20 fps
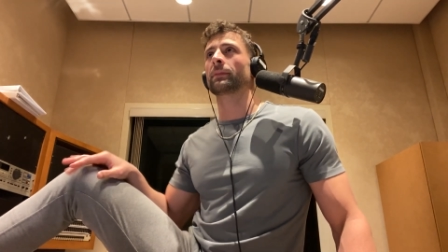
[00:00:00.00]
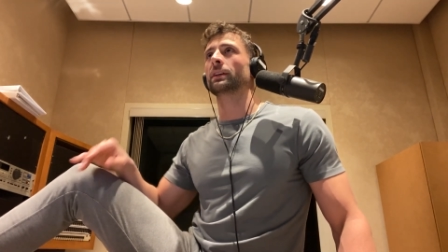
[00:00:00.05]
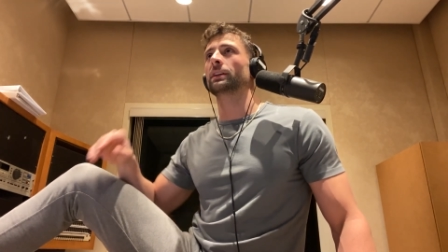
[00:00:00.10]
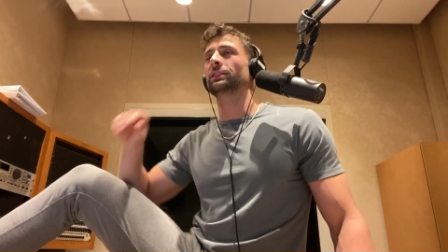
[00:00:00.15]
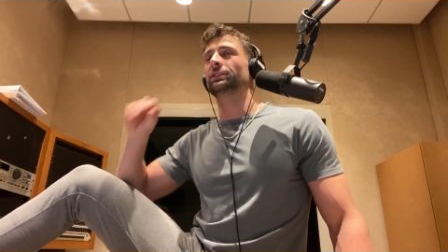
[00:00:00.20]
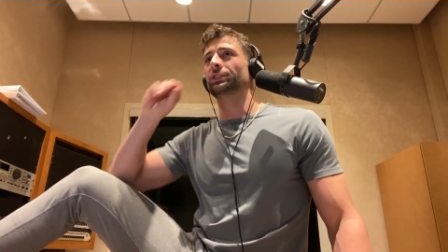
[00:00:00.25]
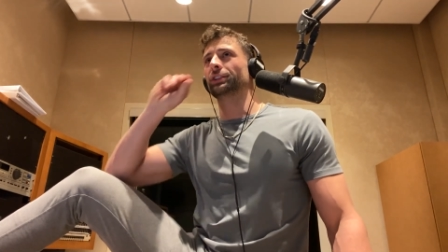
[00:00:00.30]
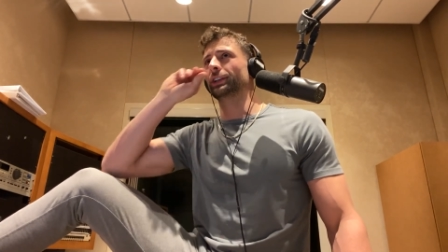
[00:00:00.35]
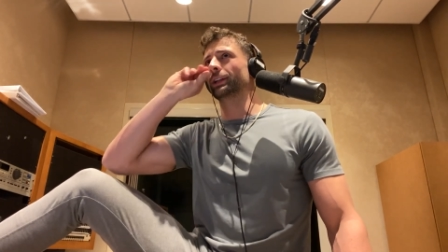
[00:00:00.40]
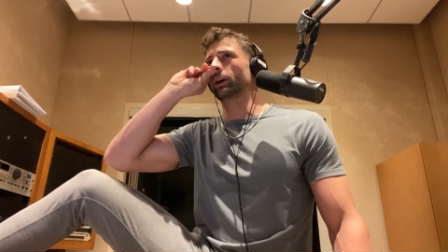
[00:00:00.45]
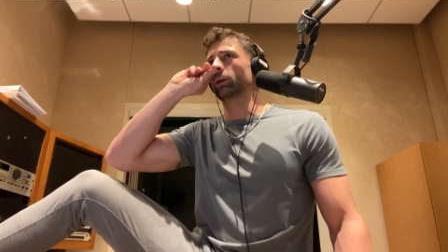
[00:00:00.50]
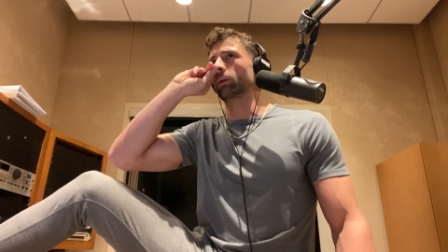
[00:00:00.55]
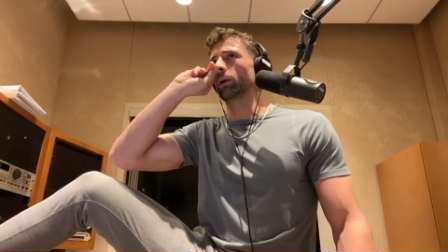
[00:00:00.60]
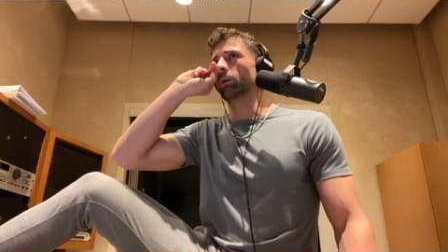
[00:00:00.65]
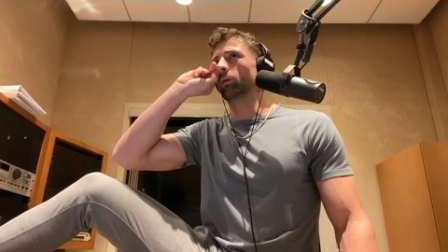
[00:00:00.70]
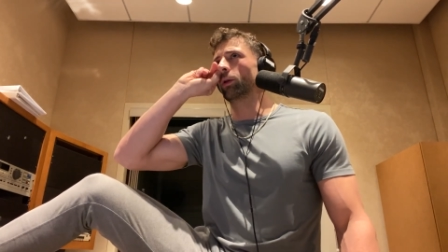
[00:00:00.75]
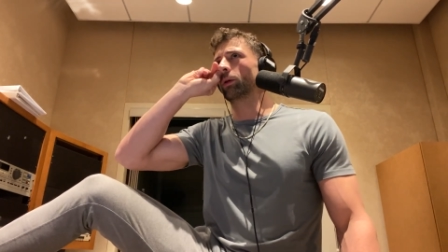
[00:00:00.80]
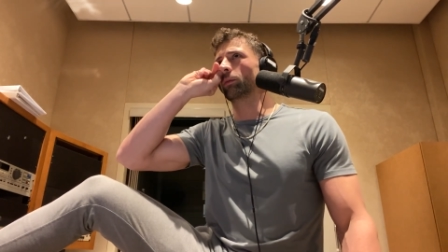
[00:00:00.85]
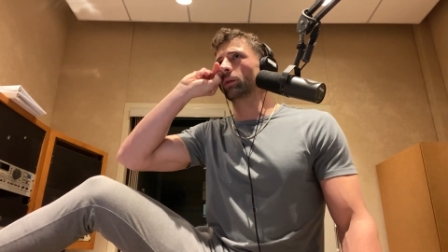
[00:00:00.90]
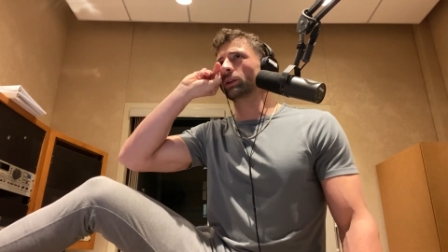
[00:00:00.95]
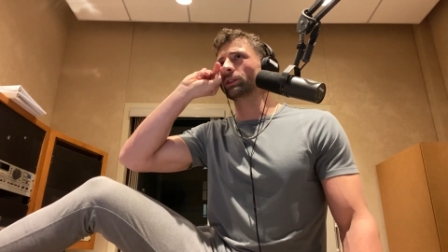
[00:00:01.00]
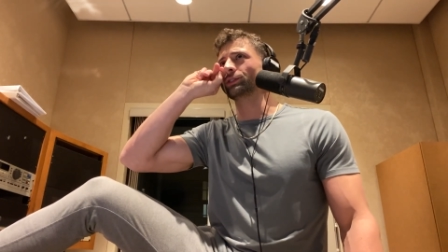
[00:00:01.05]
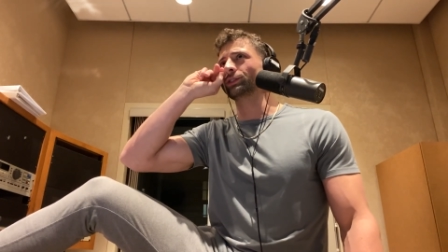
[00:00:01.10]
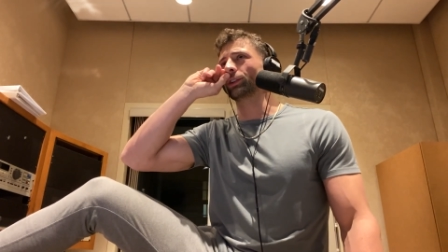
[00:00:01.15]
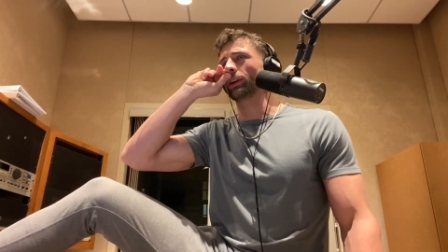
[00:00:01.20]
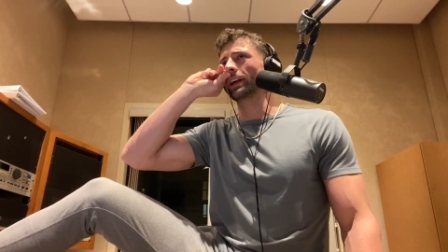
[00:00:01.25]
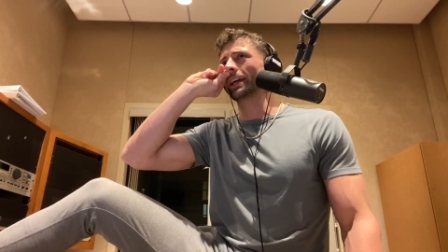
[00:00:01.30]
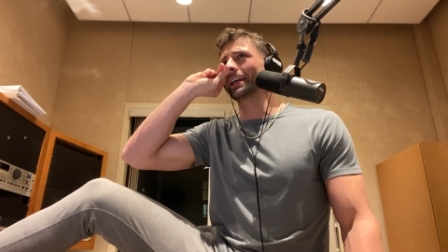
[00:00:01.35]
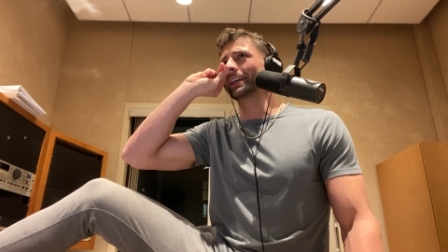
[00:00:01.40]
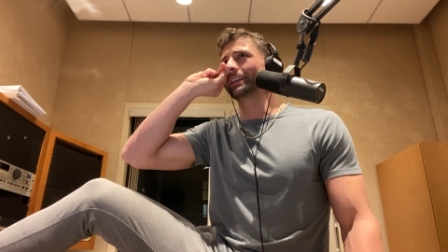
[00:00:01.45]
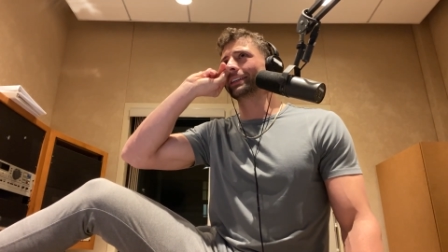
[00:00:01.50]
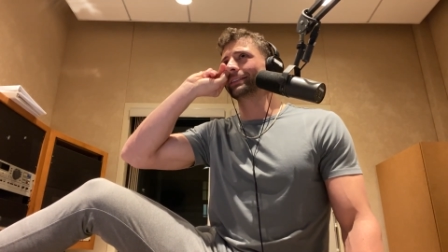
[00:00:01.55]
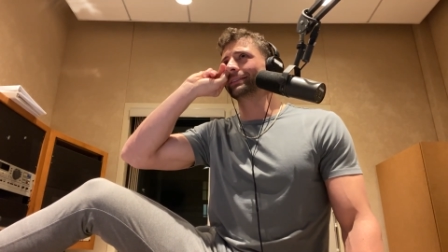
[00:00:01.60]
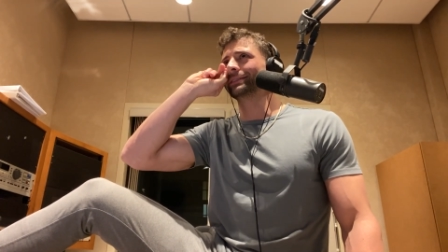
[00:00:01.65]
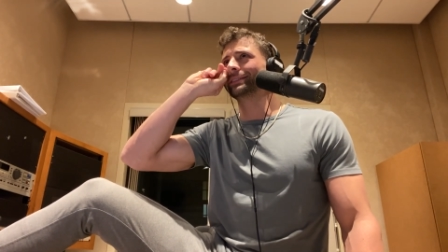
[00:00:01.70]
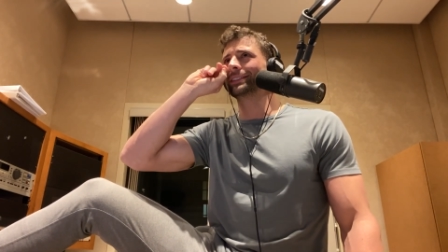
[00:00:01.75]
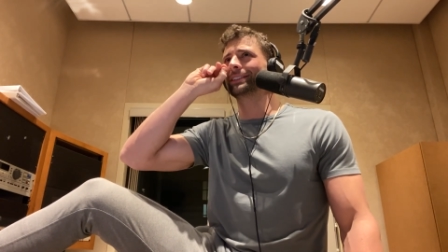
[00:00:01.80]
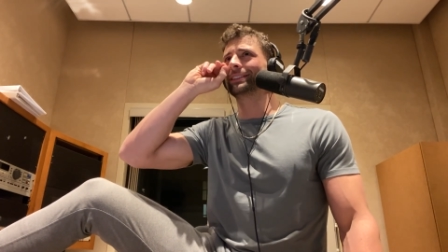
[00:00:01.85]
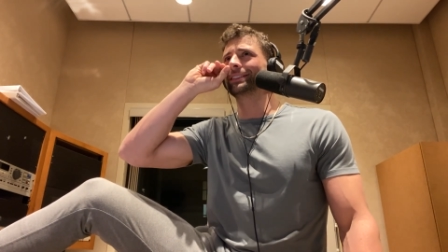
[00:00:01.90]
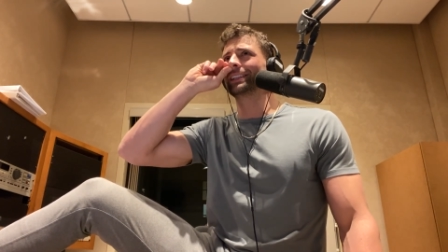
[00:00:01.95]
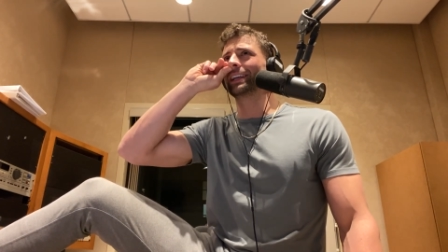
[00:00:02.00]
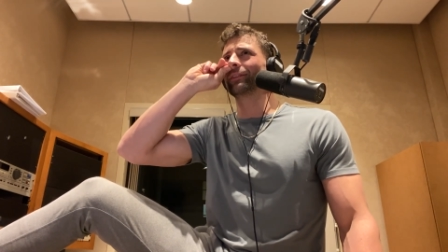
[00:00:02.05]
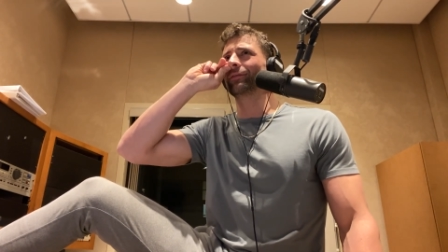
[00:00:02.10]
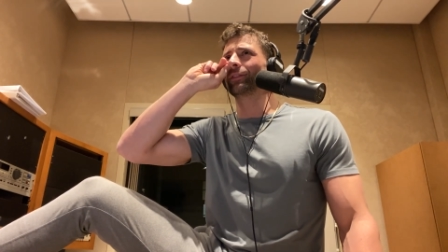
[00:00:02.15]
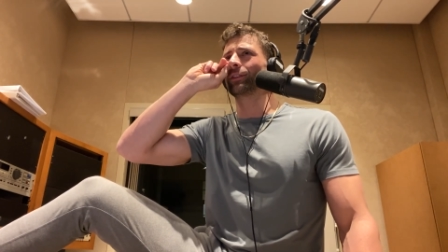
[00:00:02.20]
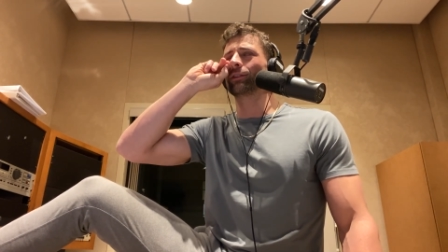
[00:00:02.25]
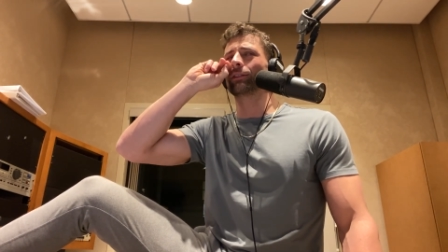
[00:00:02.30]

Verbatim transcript: You sure you don't want one more drink? Just stay for